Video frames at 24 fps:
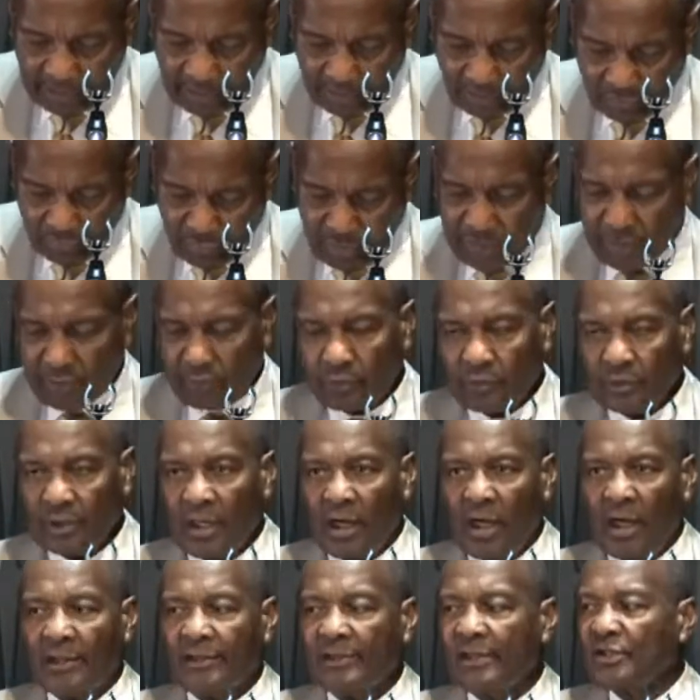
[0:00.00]
Riddle,
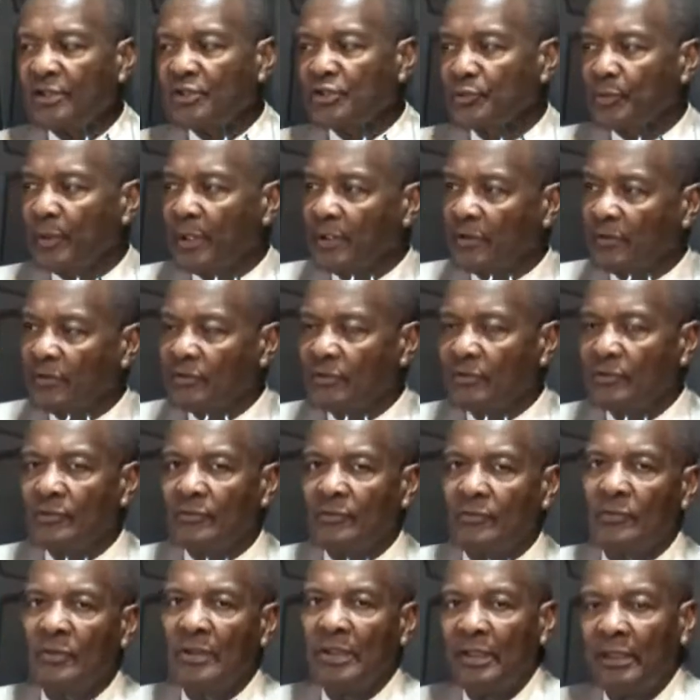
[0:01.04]
God didn't speak
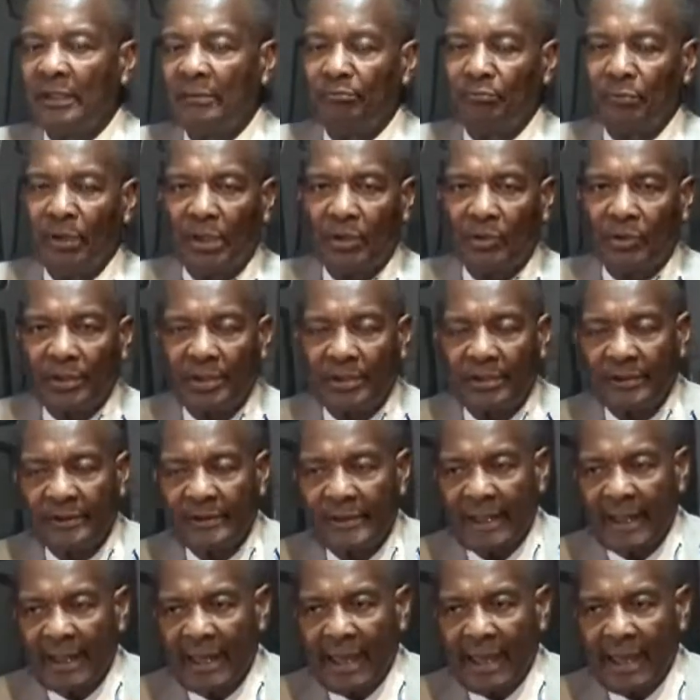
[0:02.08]
to Miriam